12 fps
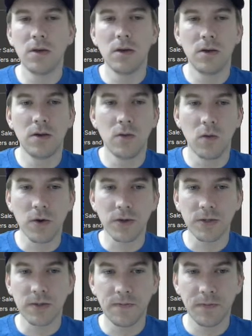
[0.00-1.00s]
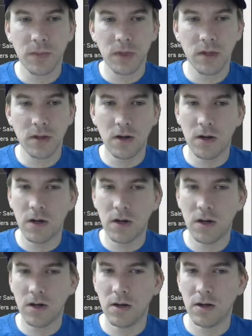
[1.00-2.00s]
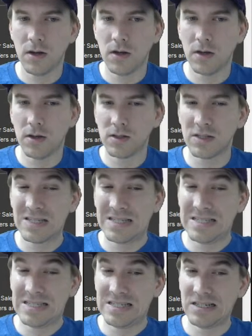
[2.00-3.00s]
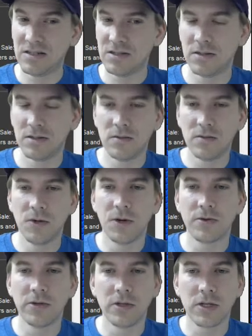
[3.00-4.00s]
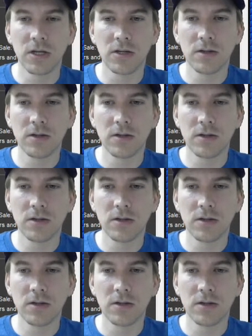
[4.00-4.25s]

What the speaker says: it works. It's a little weird looking.